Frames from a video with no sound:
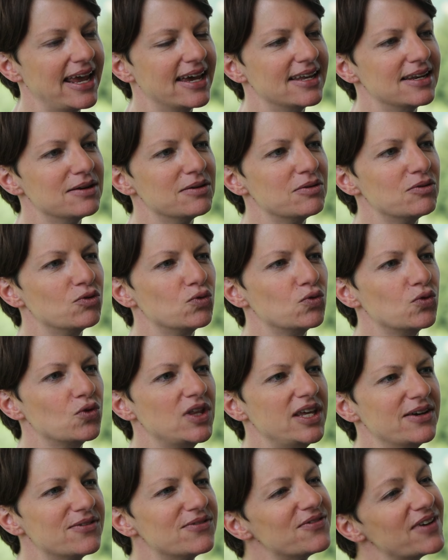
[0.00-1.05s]
And
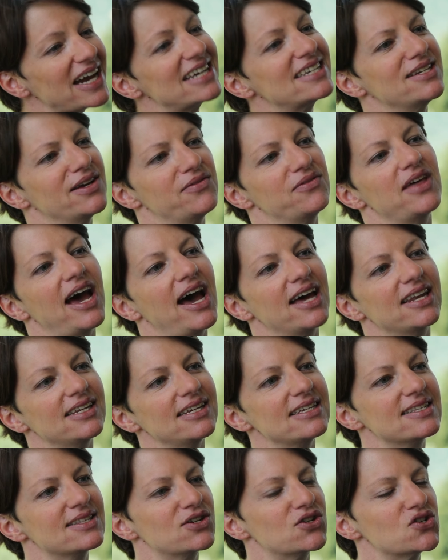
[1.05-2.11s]
the effect of that
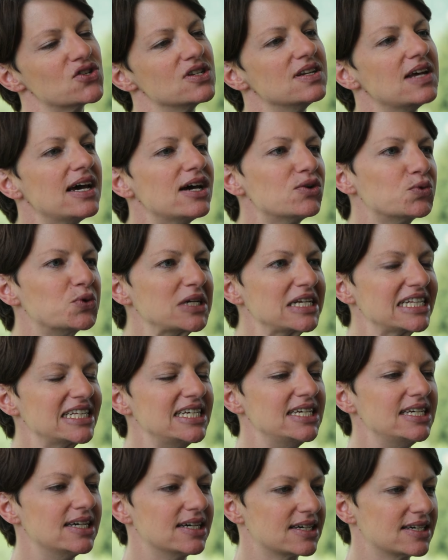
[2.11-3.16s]
is there's not
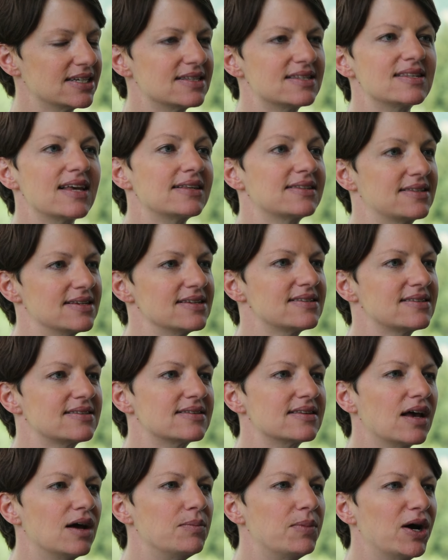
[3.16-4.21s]
really a
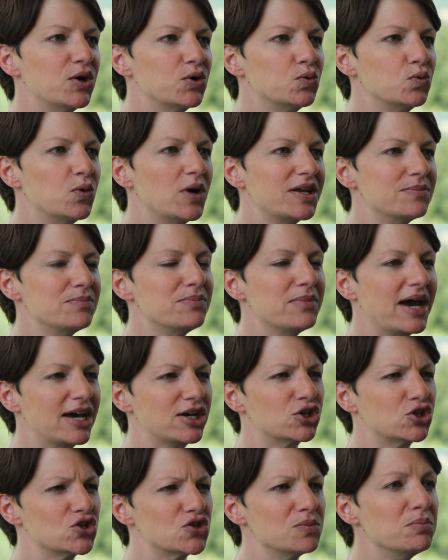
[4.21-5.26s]
consensus about what
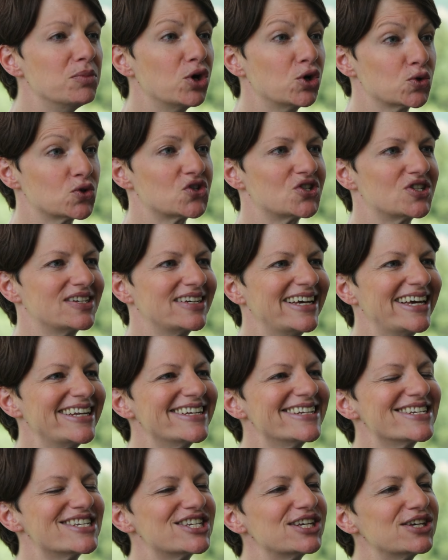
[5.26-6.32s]
matters most. And
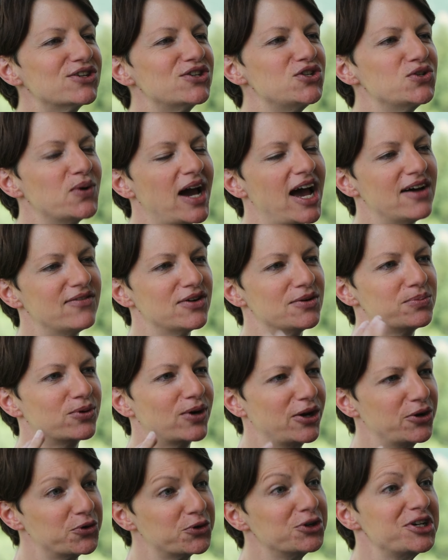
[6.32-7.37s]
until you have a
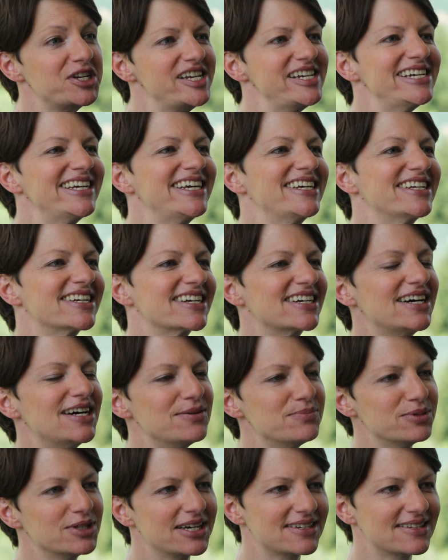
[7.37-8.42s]
priority in a
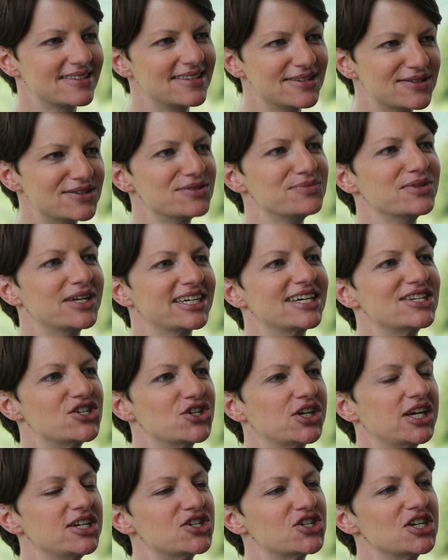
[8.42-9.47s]
complex system like
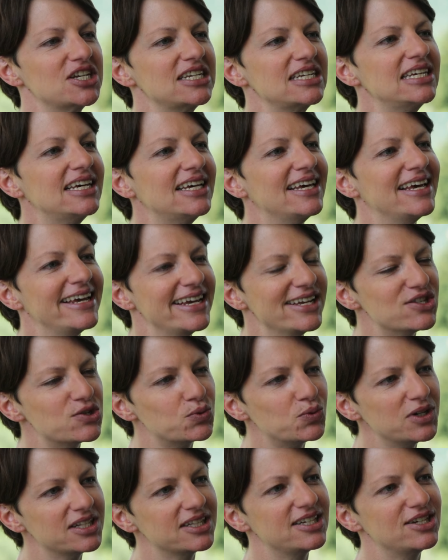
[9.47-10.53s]
education, it's
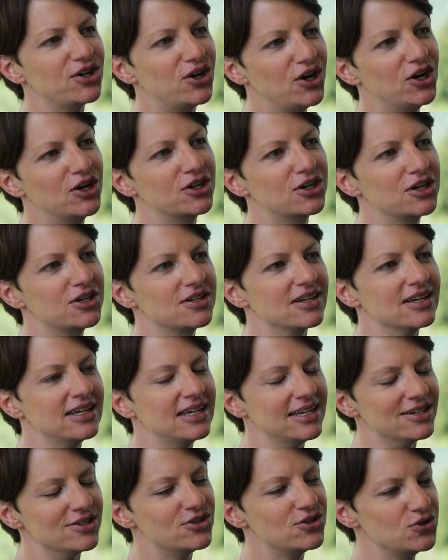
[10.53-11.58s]
really hard
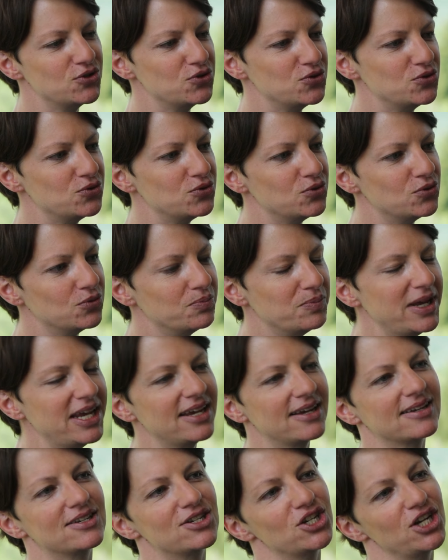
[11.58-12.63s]
to
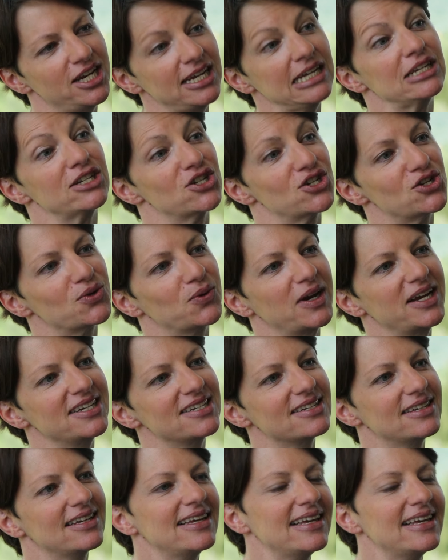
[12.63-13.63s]
make change, right?